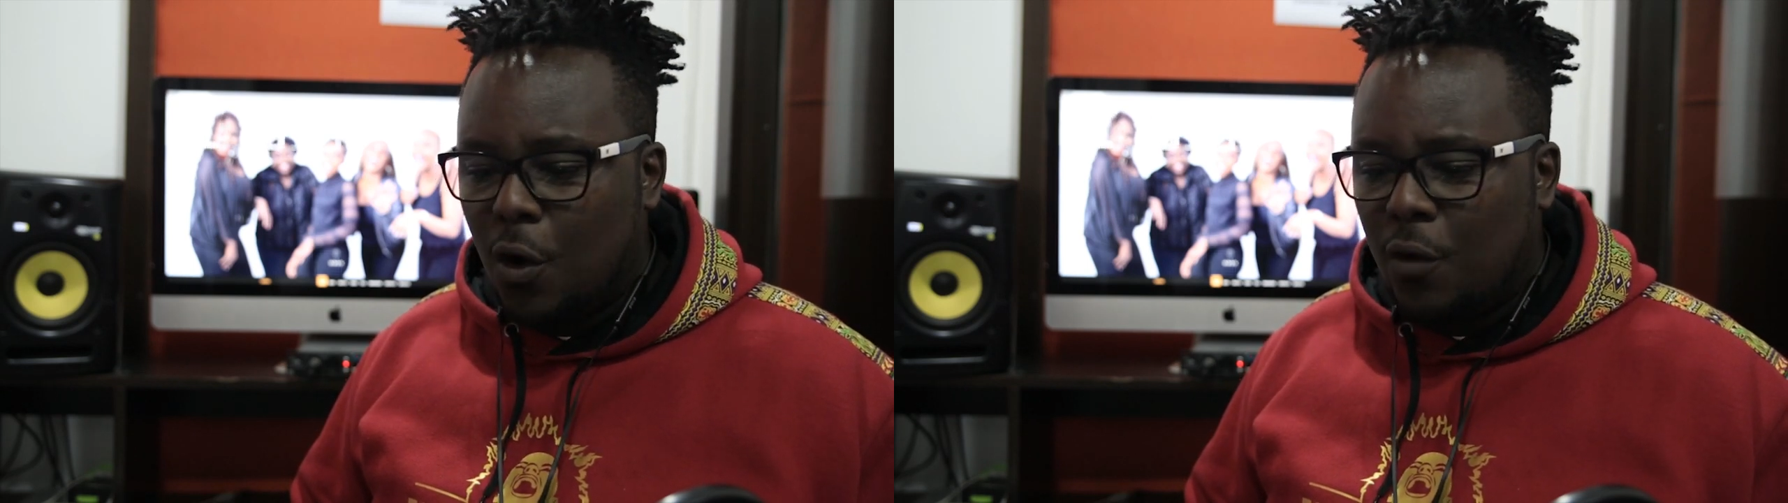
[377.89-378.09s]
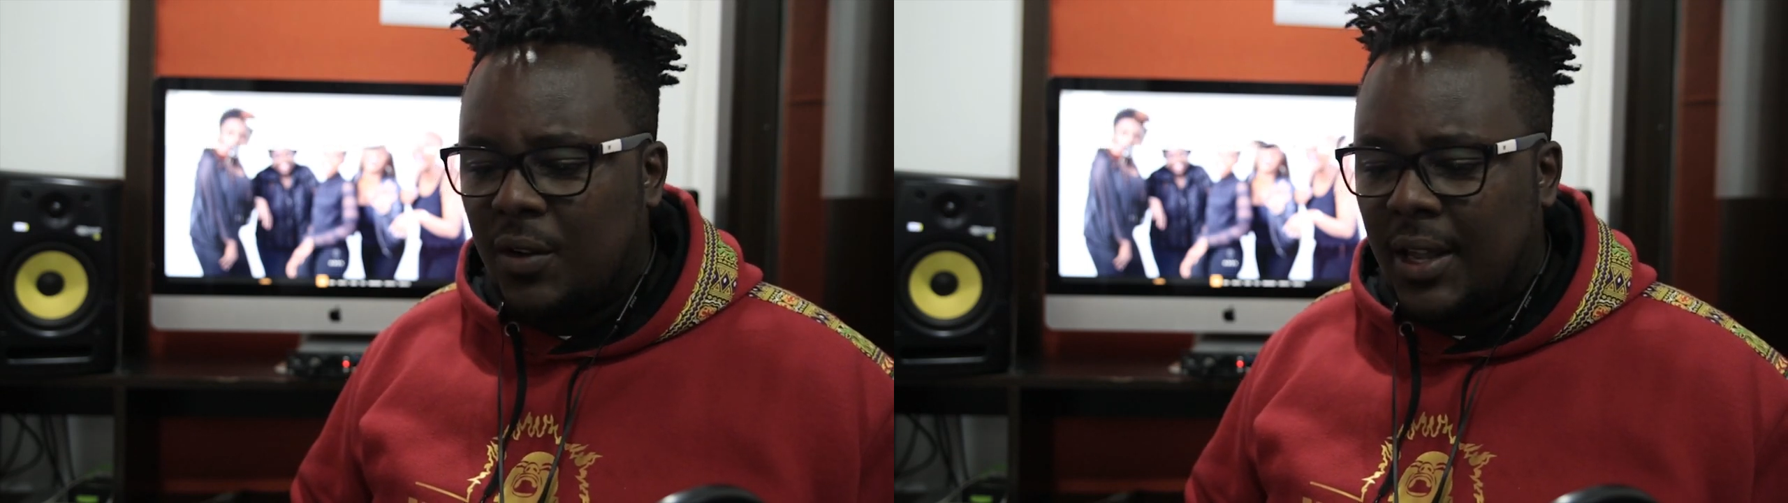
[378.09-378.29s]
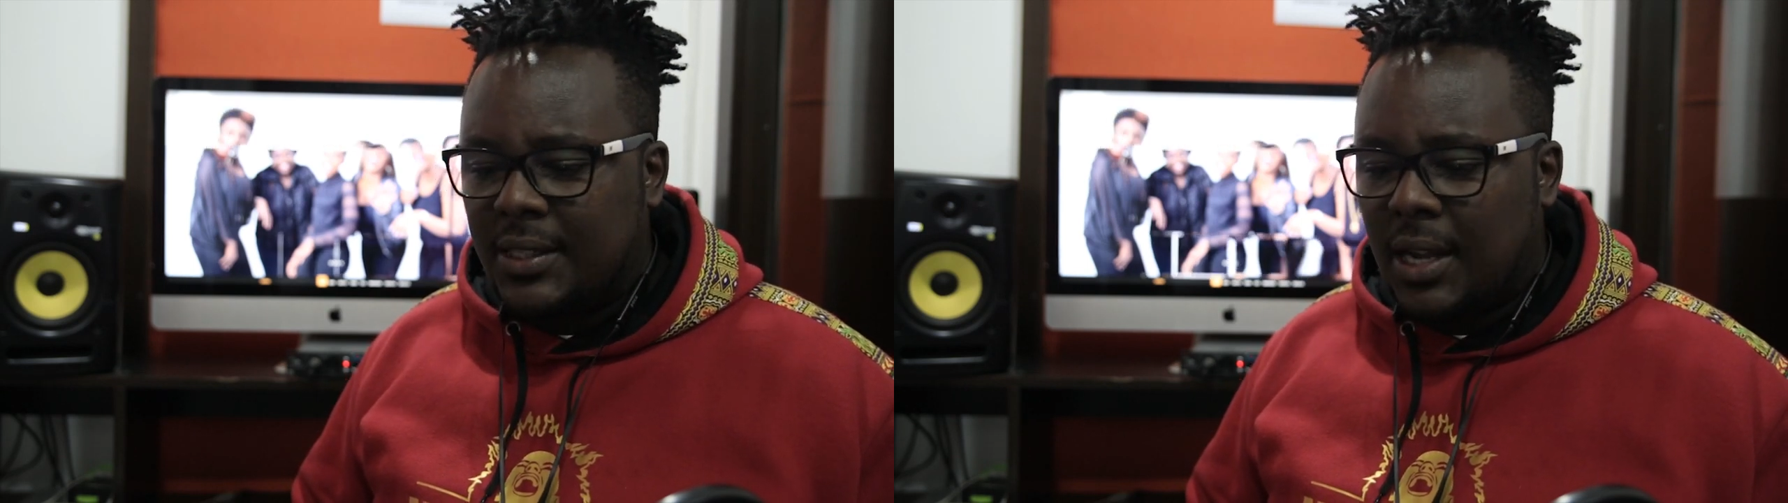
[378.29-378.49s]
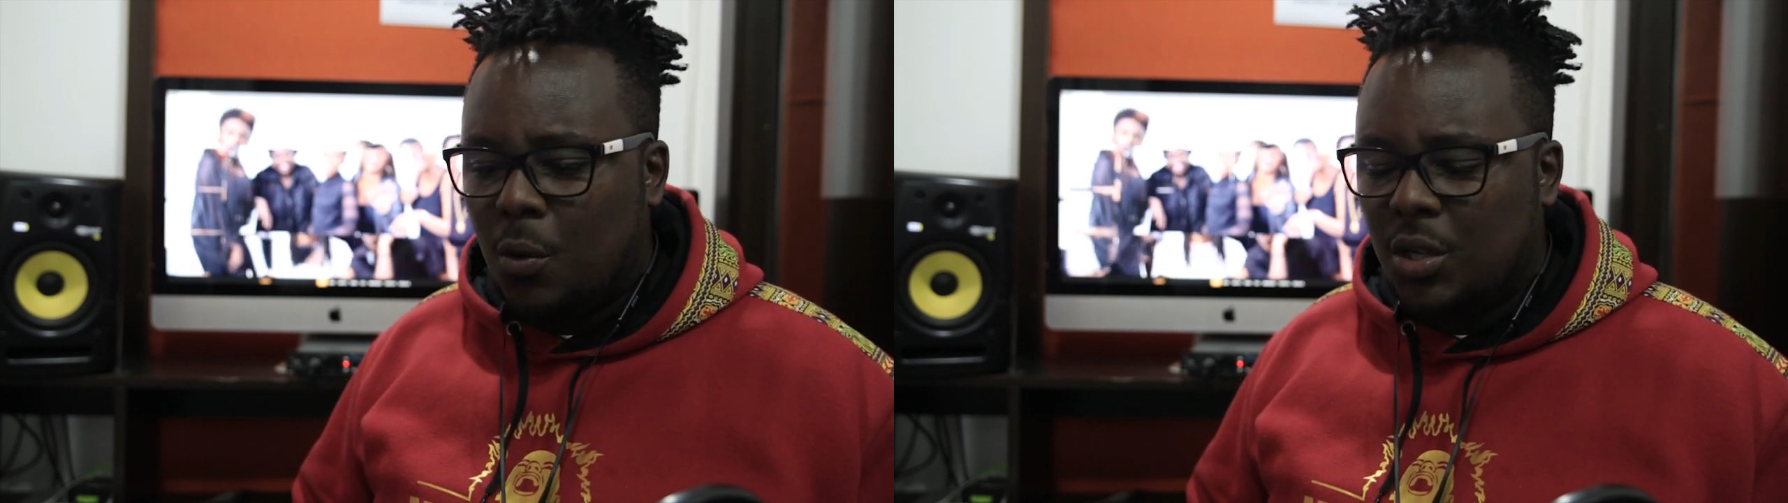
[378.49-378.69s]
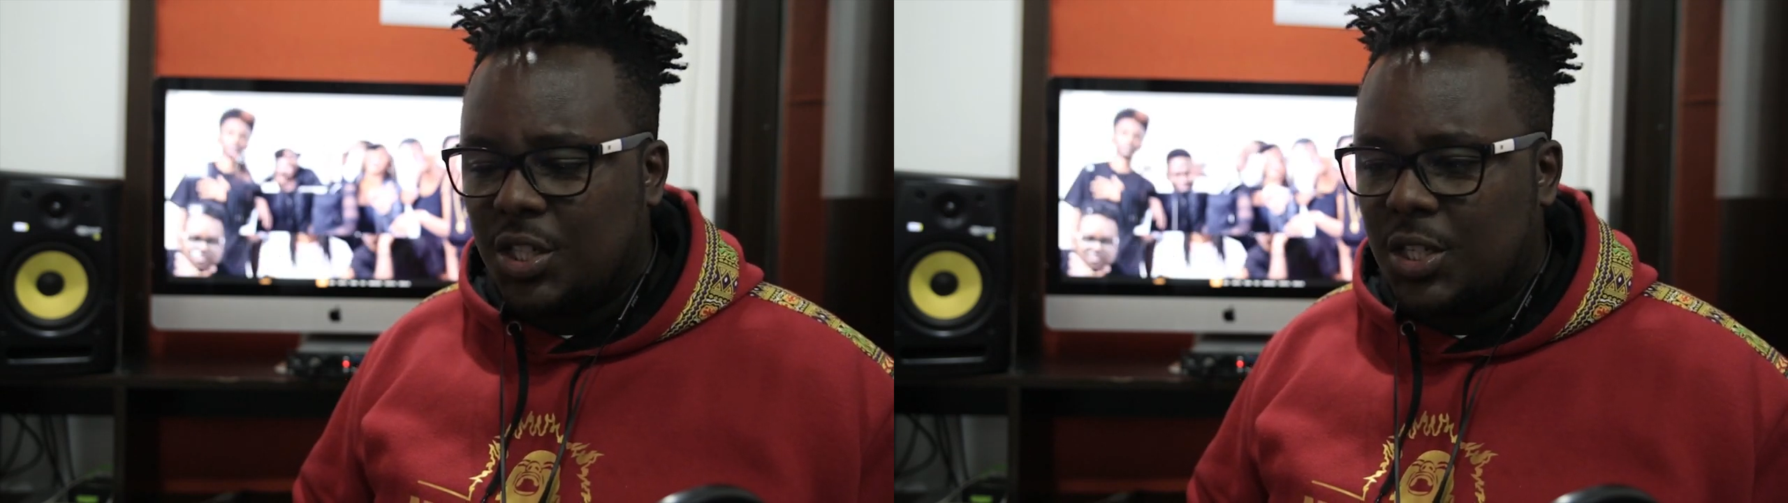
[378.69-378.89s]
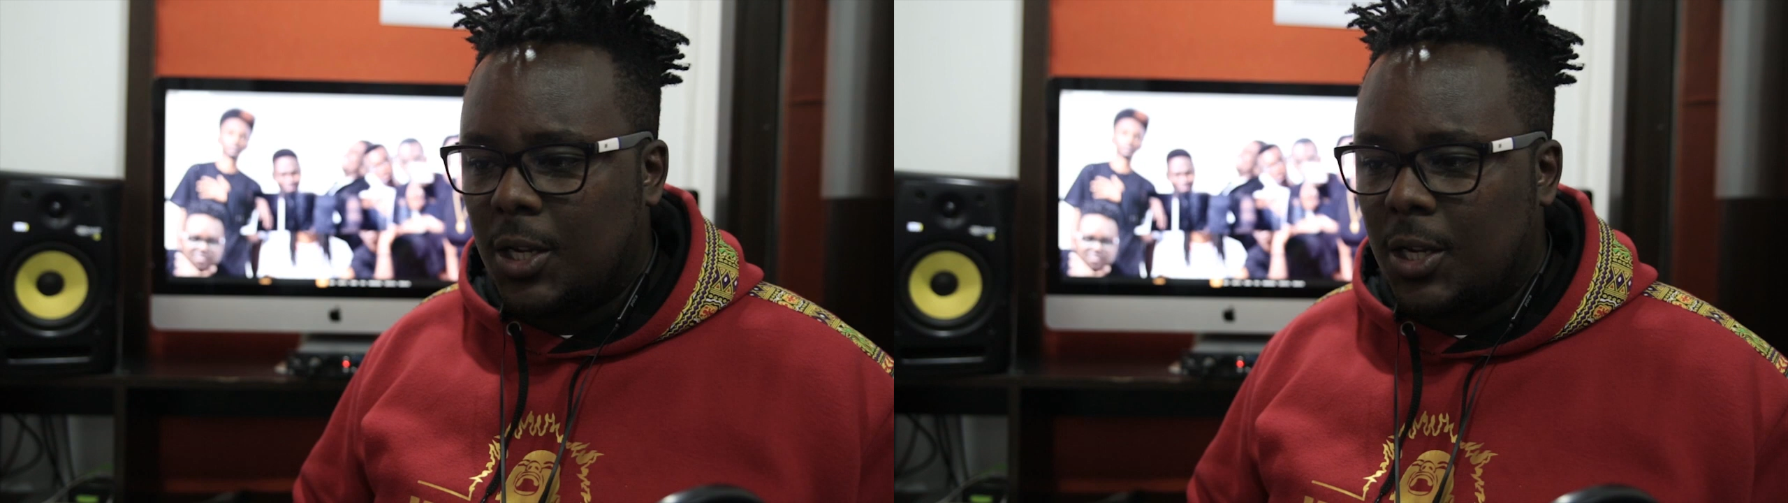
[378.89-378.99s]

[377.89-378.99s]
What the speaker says: Of late, I watched,